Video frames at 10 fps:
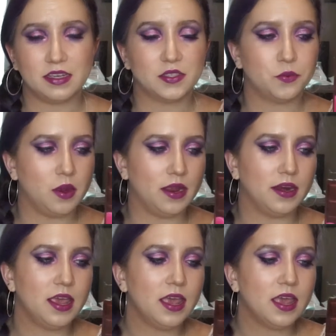this
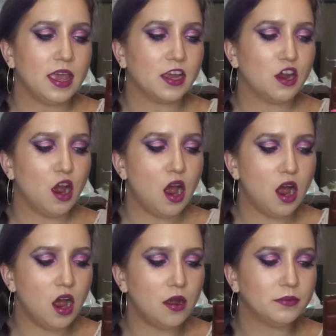one. It
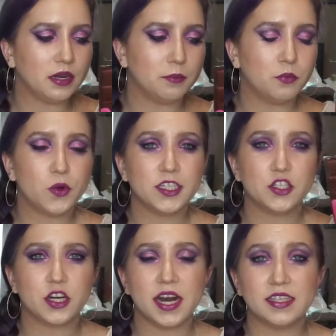calmed, it
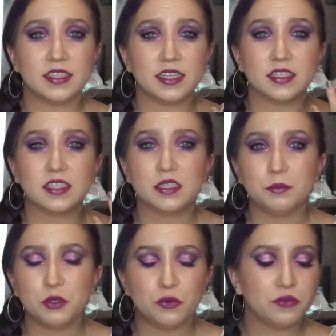moisturized, it
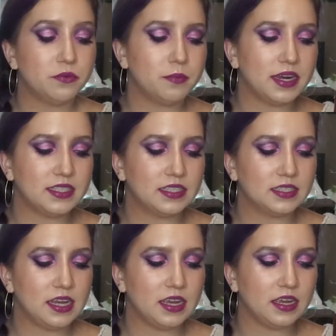smoothed my
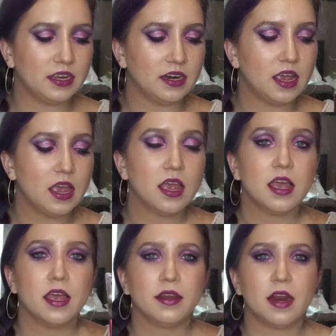skin,
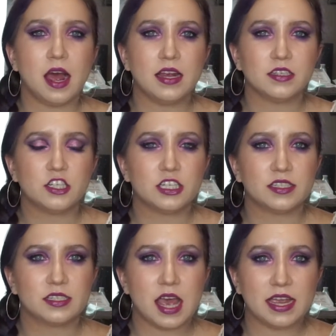not
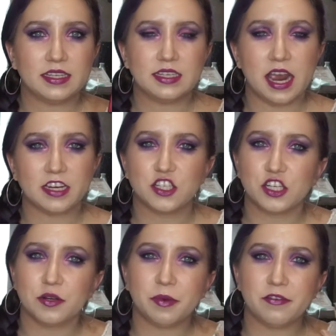just like
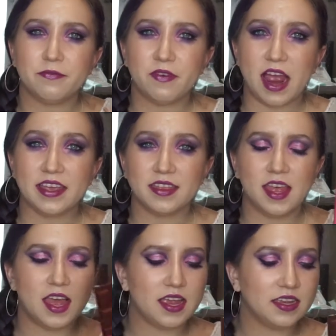texture but fine
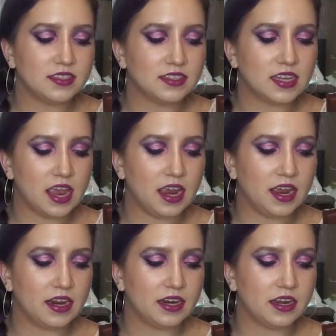lines,
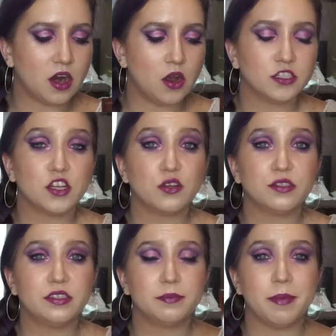and it also
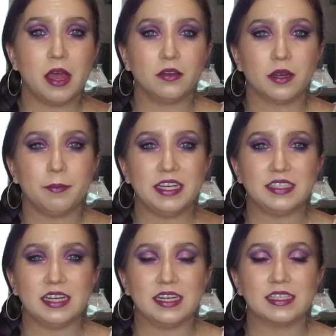smelled
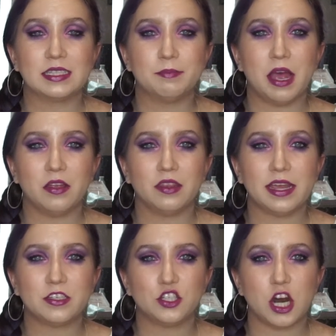amazing. It smelled
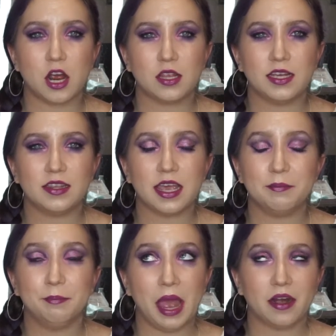like chocolate,
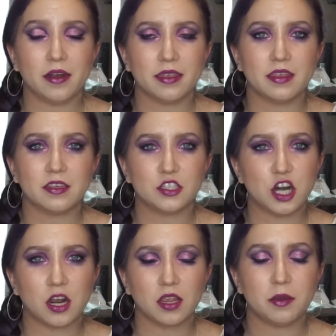like better than the
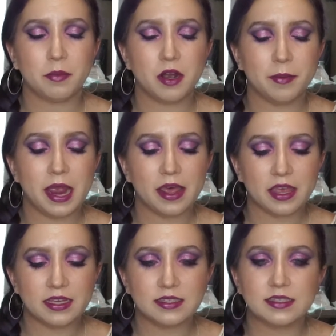chocolate bar
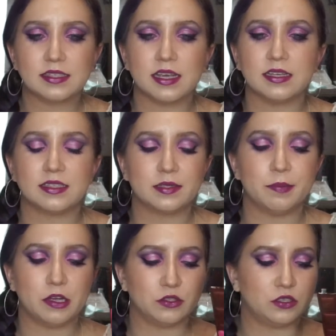palettes. It
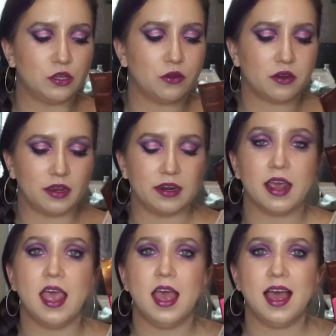smelled so good.
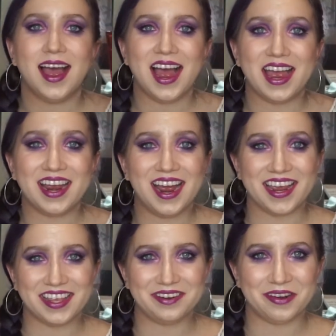I
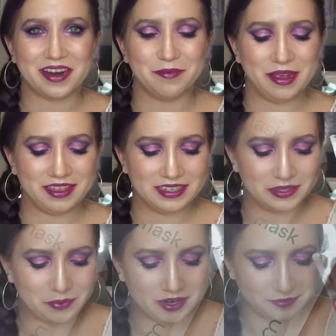highly recommend
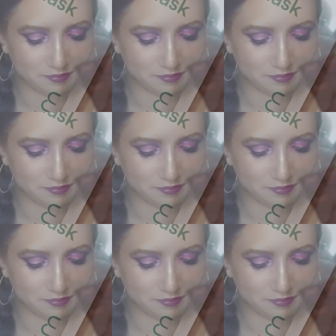this one.